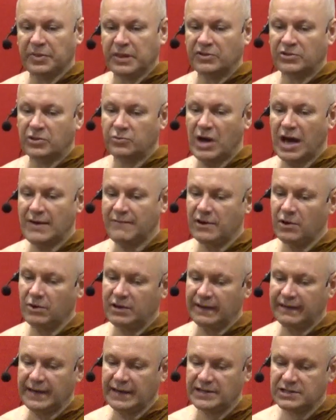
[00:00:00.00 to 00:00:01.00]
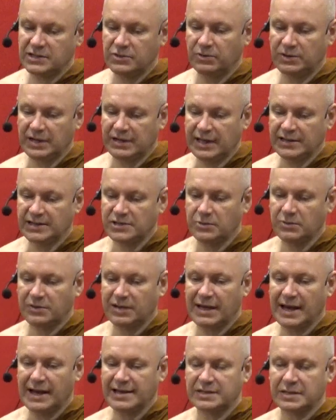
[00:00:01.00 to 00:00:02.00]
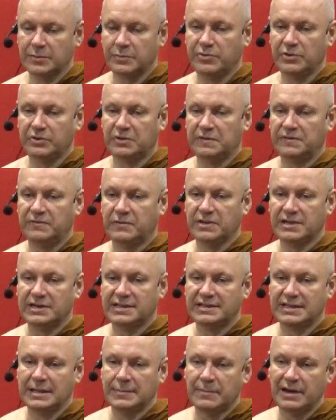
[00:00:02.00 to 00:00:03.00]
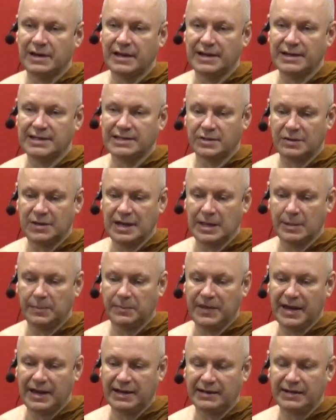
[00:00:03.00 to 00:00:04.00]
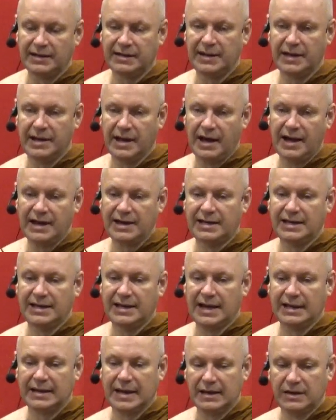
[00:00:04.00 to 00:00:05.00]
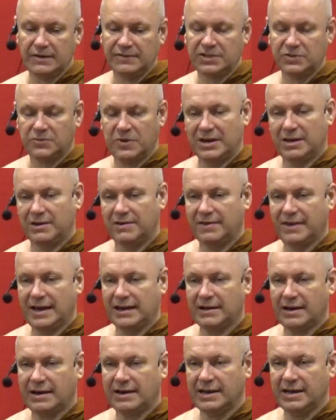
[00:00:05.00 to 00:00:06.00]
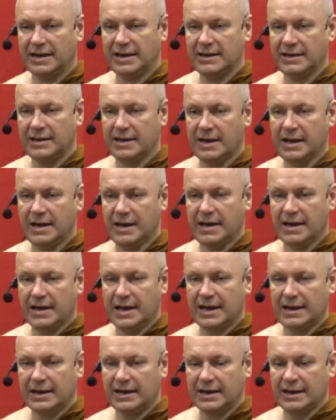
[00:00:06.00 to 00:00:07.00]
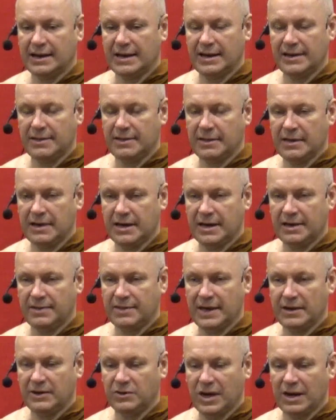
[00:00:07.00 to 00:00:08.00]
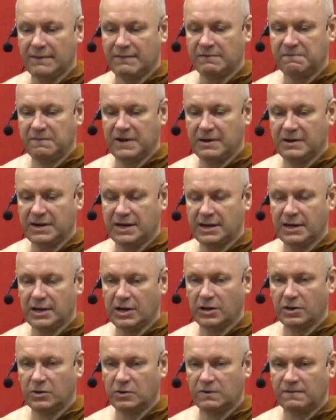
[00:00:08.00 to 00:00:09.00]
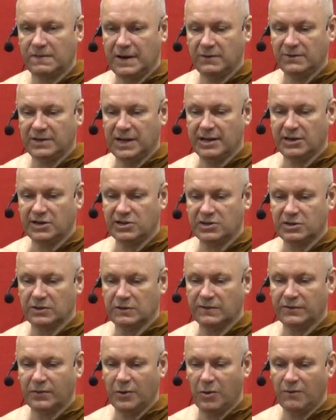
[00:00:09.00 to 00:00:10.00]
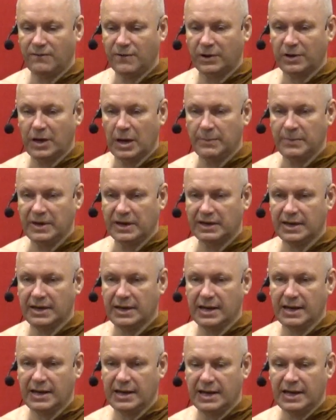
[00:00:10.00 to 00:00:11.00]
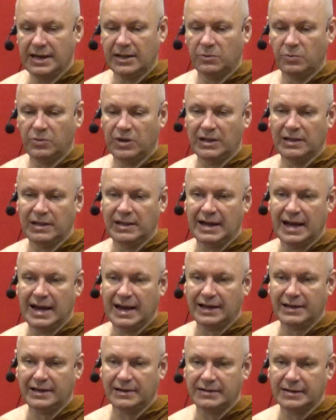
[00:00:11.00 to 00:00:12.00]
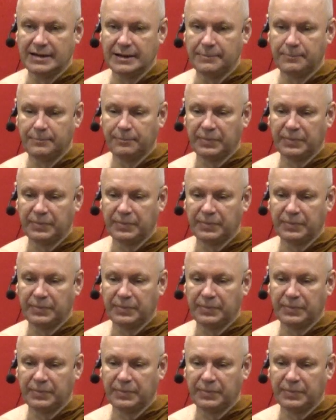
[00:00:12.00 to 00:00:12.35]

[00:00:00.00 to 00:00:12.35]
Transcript: So have a look at that sutta. That sutta has some beautiful similes to help that idea, kind of strengthen that idea. And then you have a very good foundation for overcoming ill will and anger